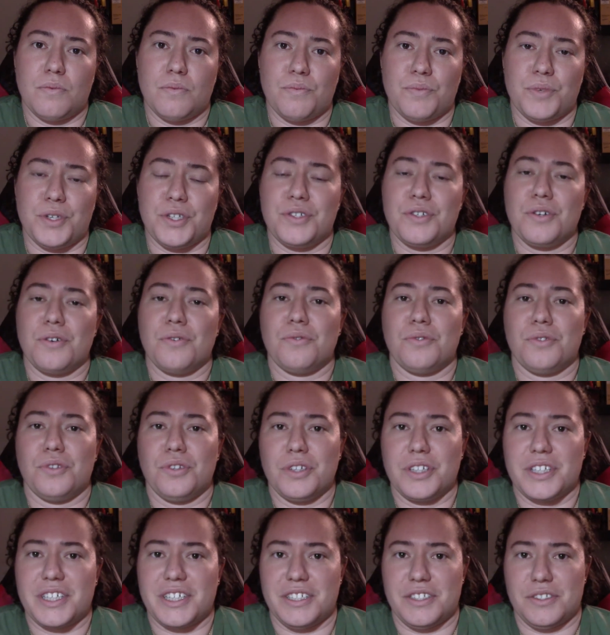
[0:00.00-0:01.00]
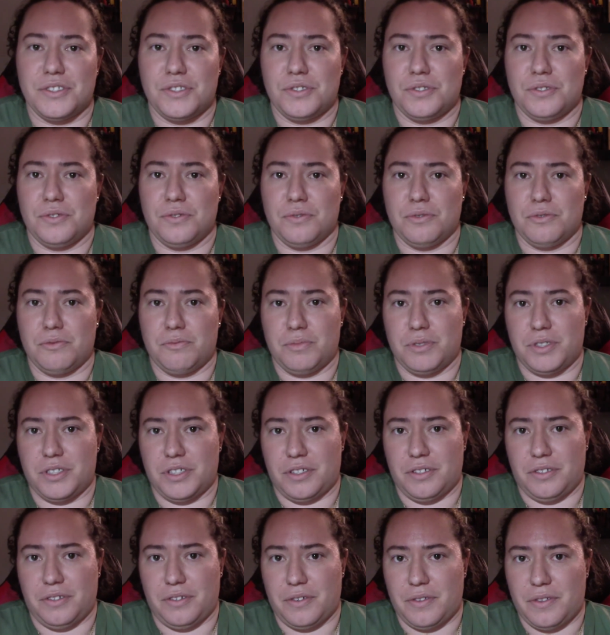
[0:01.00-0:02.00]
we don't look into
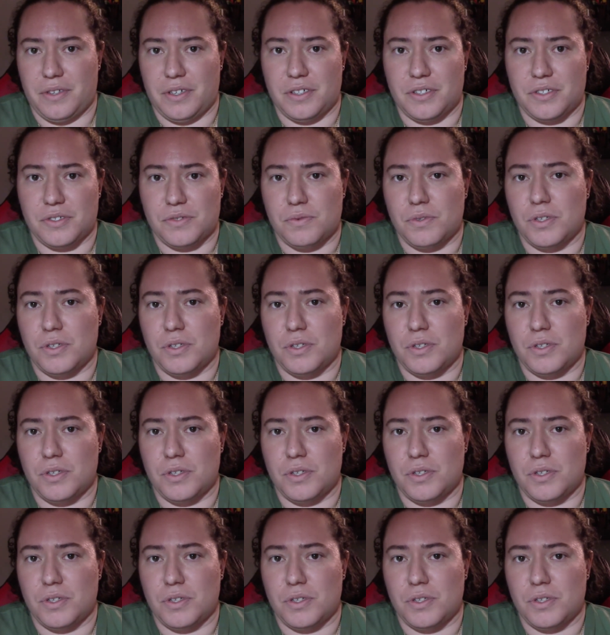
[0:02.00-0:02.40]
particular things.